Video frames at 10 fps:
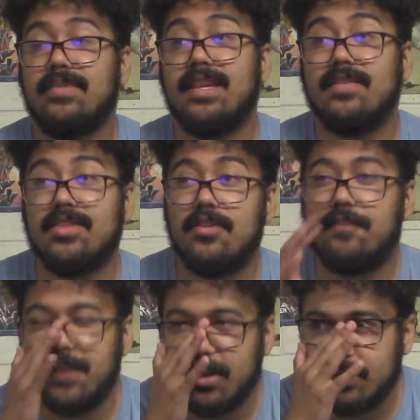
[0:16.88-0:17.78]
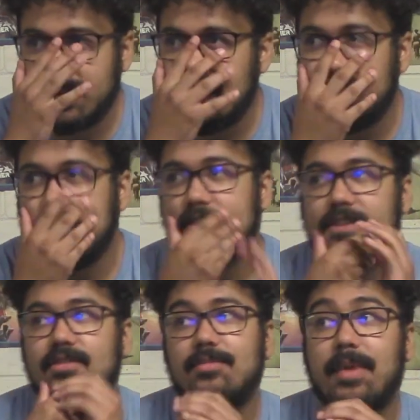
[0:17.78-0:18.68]
Even though Fear is ending
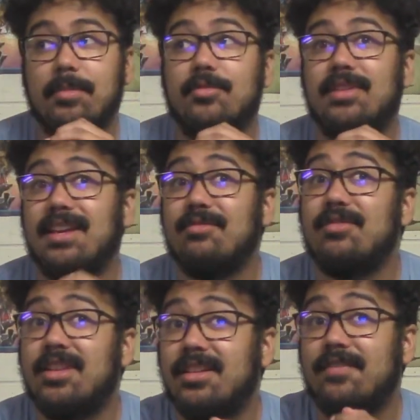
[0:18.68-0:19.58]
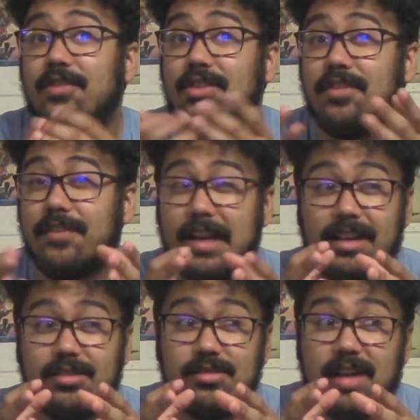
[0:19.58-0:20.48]
soon, maybe we'll get one for the
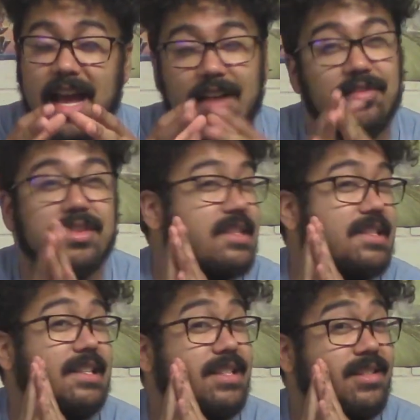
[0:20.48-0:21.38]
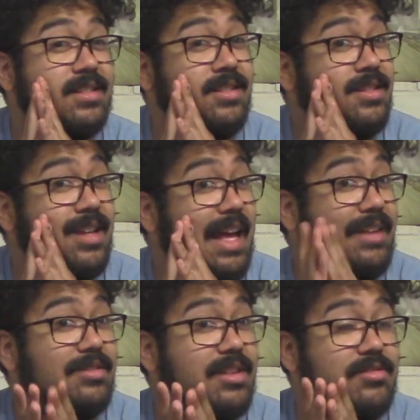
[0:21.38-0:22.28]
final half of the season? I
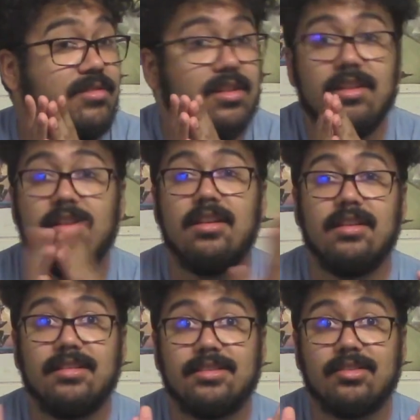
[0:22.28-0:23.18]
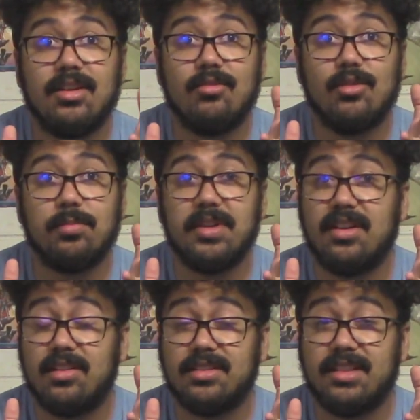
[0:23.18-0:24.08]
don't know. Still got World
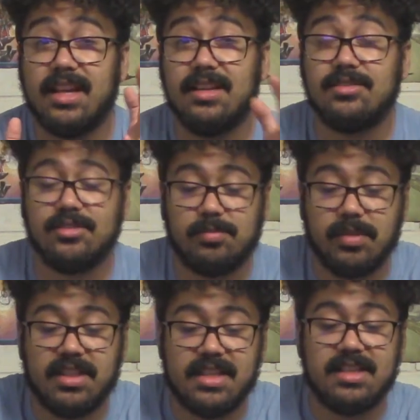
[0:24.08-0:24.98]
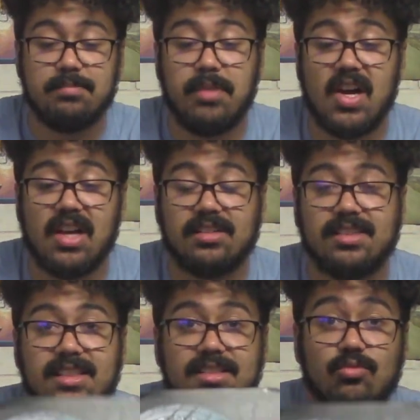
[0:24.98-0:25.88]
Beyond and Tales, but this box
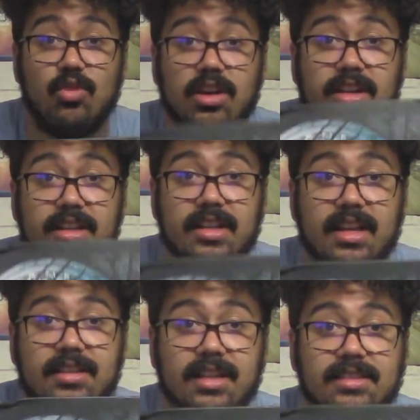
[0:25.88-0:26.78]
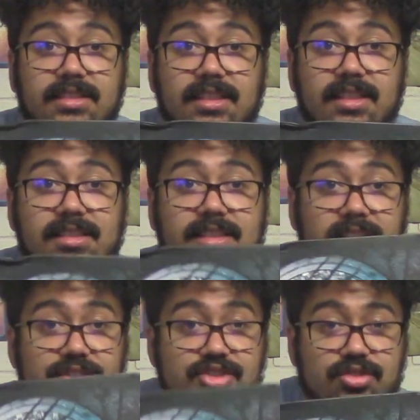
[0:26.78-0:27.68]
says Walking Dead, Dead City. It's
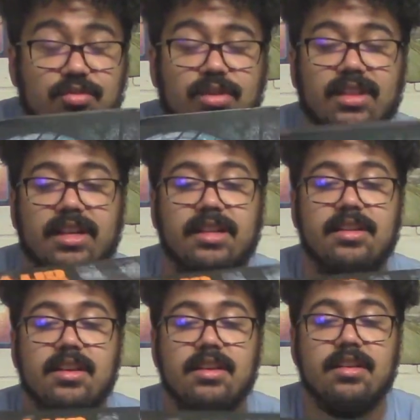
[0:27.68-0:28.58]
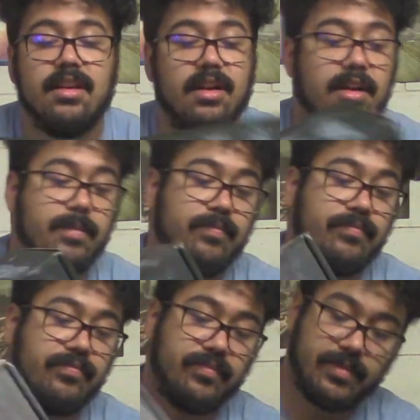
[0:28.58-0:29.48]
got the sewer lid. Um,
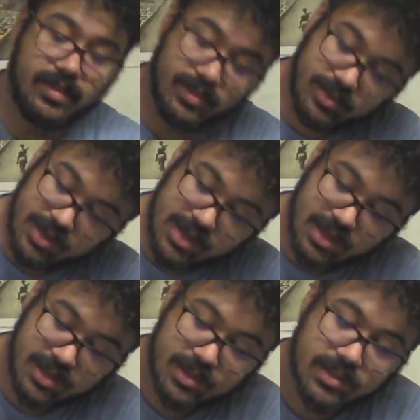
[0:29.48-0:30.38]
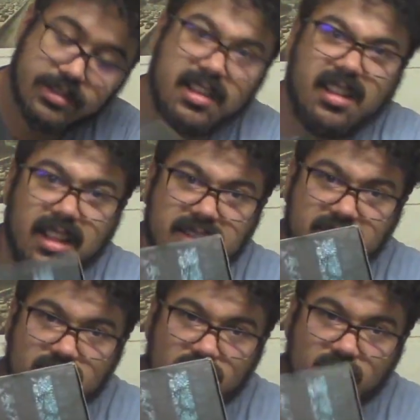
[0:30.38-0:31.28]
yeah, it's got like
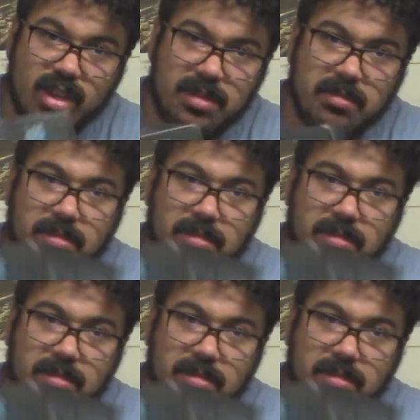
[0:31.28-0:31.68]
street...